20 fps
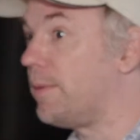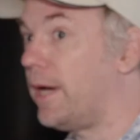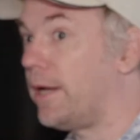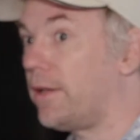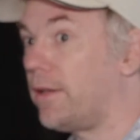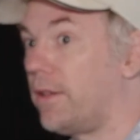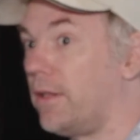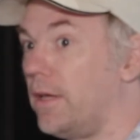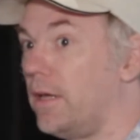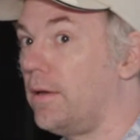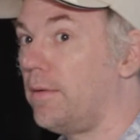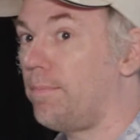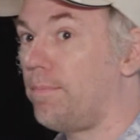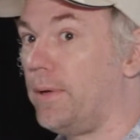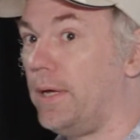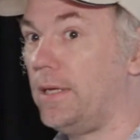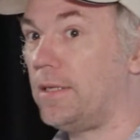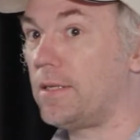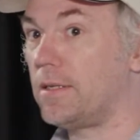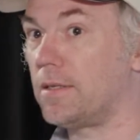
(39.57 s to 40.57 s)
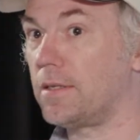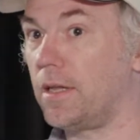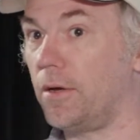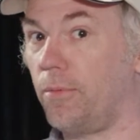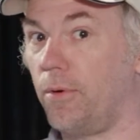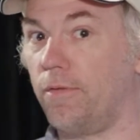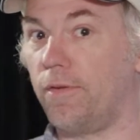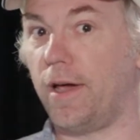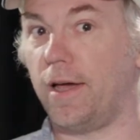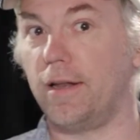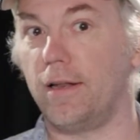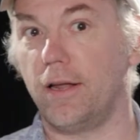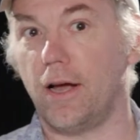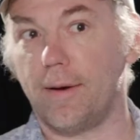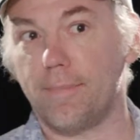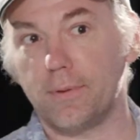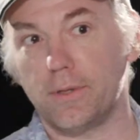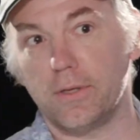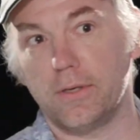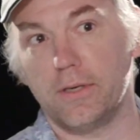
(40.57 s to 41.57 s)
about the pieces that we've had the
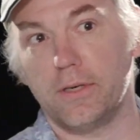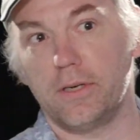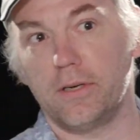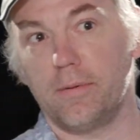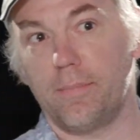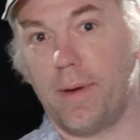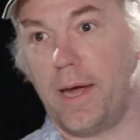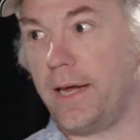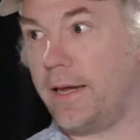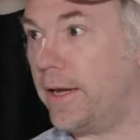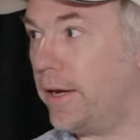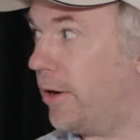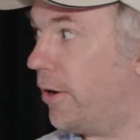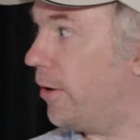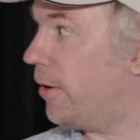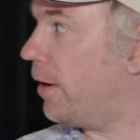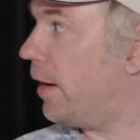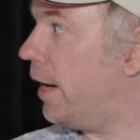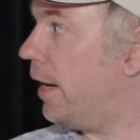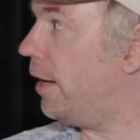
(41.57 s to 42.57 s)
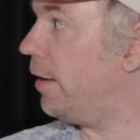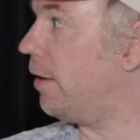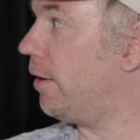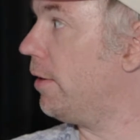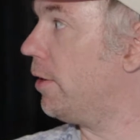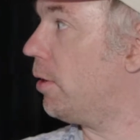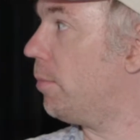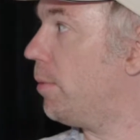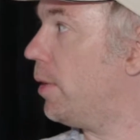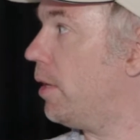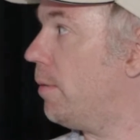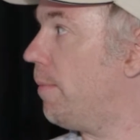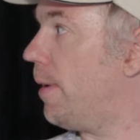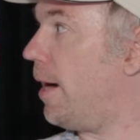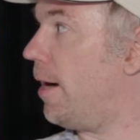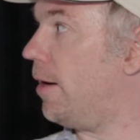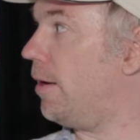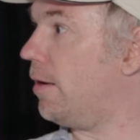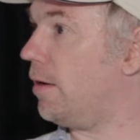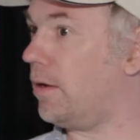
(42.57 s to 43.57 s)
opportunity to make here and a little bit
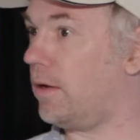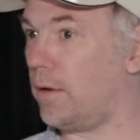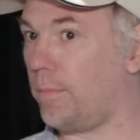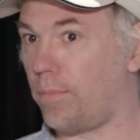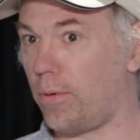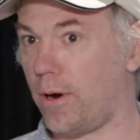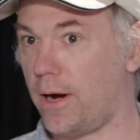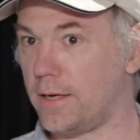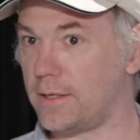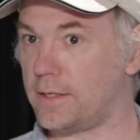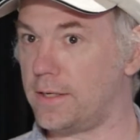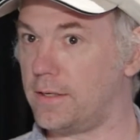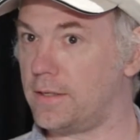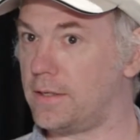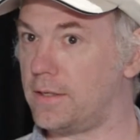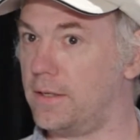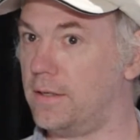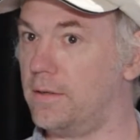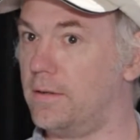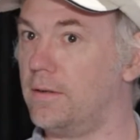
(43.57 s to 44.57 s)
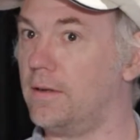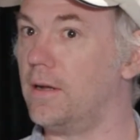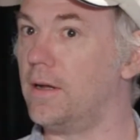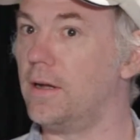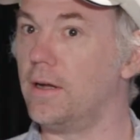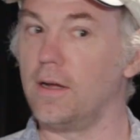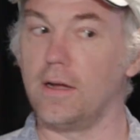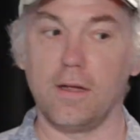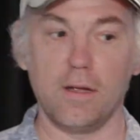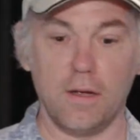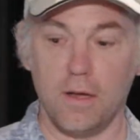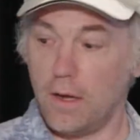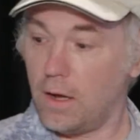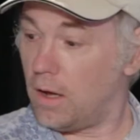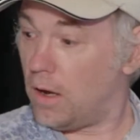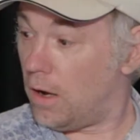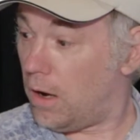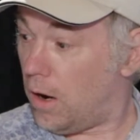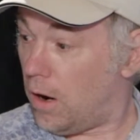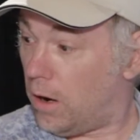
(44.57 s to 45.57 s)
about the process and
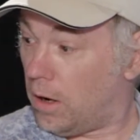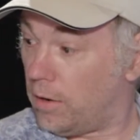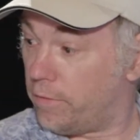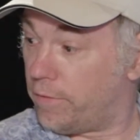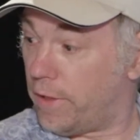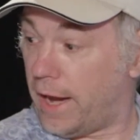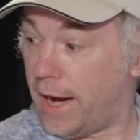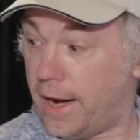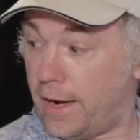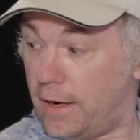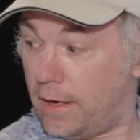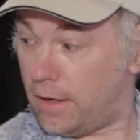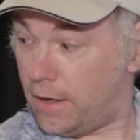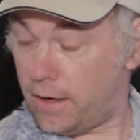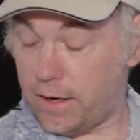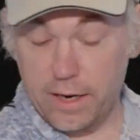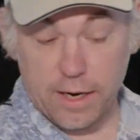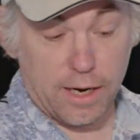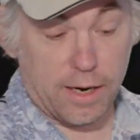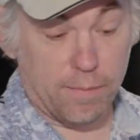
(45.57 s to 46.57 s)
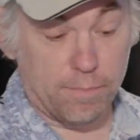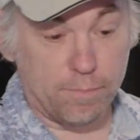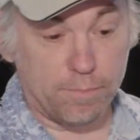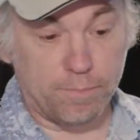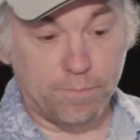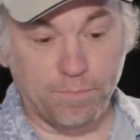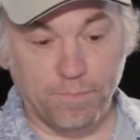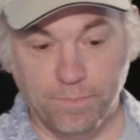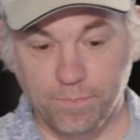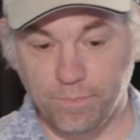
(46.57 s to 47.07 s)
all of that. Um,